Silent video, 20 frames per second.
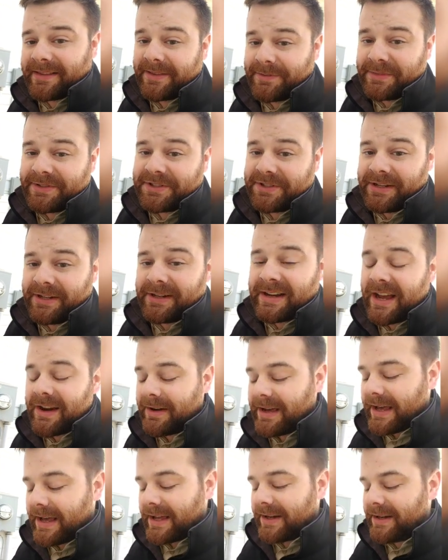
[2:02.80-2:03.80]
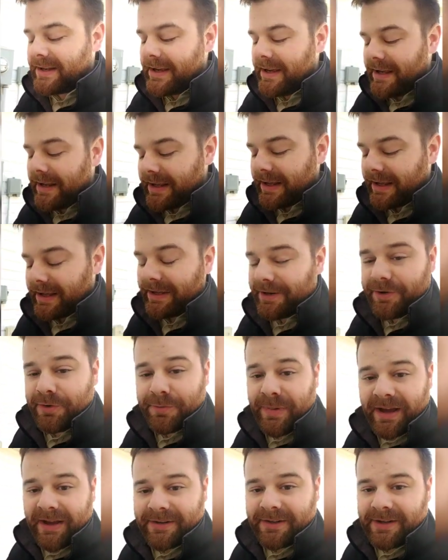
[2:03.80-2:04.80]
that the machine now had a new
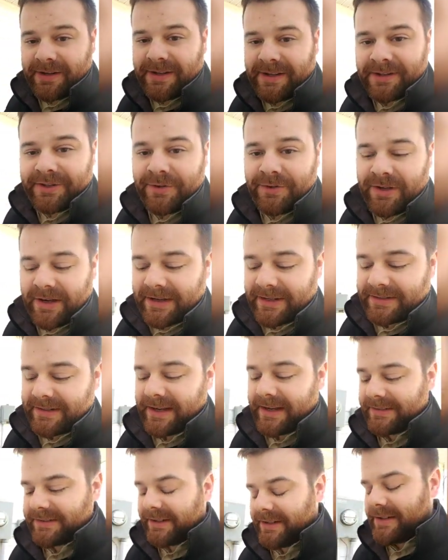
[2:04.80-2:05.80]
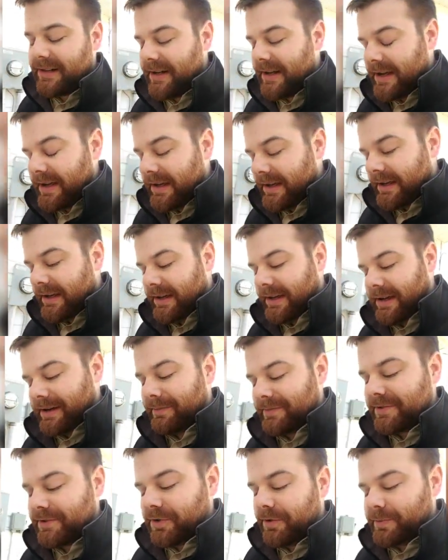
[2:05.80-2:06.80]
battery and a new contactor.
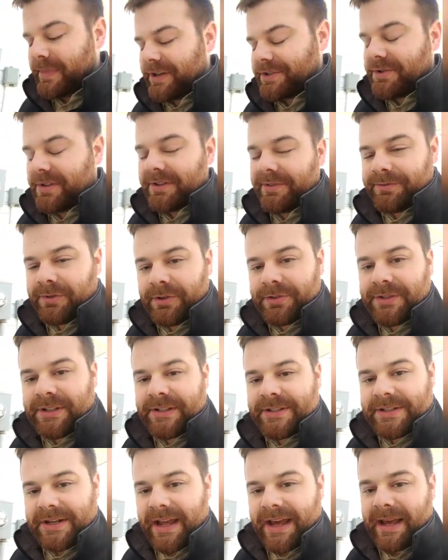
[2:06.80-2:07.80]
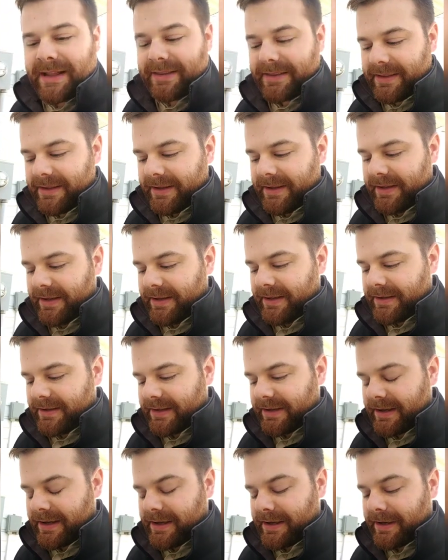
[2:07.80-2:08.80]
So measuring the voltage at the
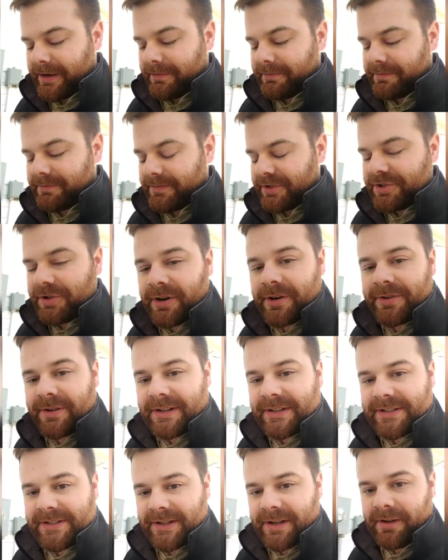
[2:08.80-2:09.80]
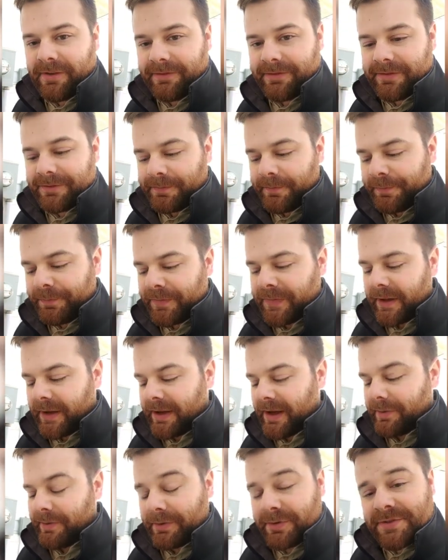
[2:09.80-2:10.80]
starter itself,
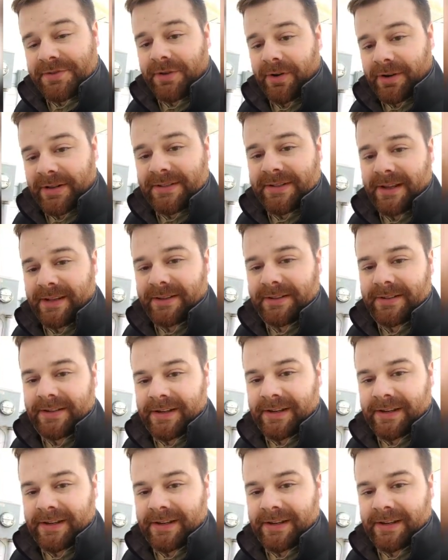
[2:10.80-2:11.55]
it was noticed that